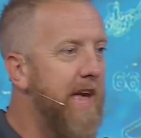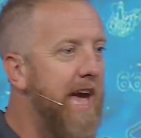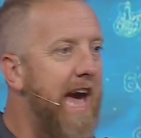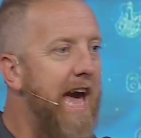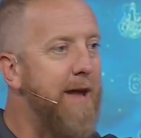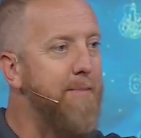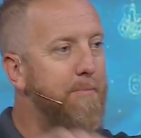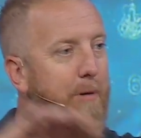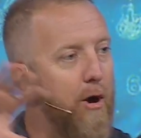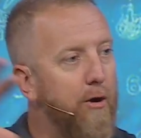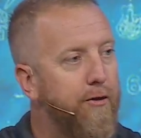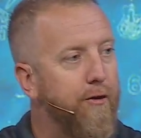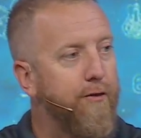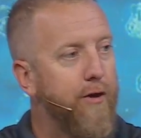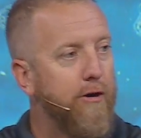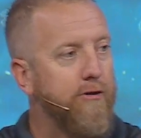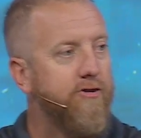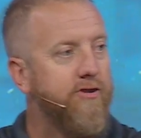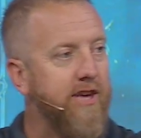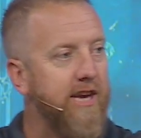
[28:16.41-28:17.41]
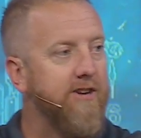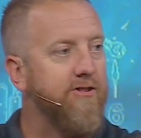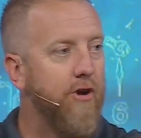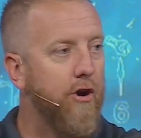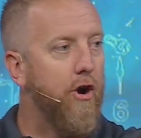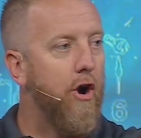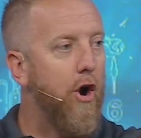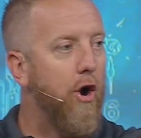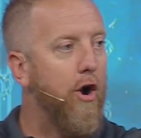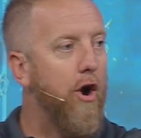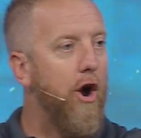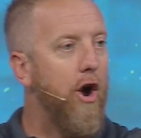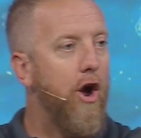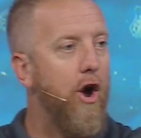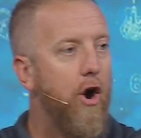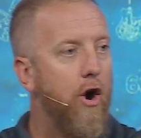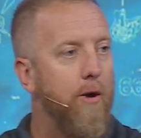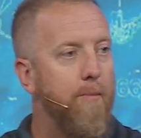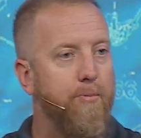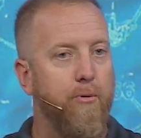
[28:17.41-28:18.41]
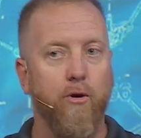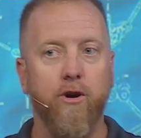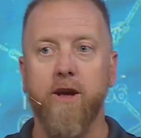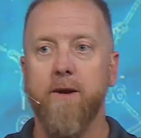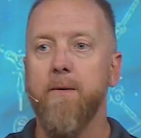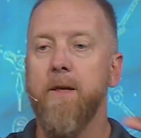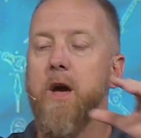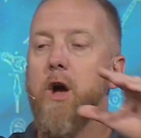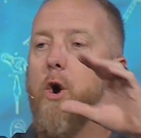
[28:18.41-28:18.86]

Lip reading: And both of those things are important.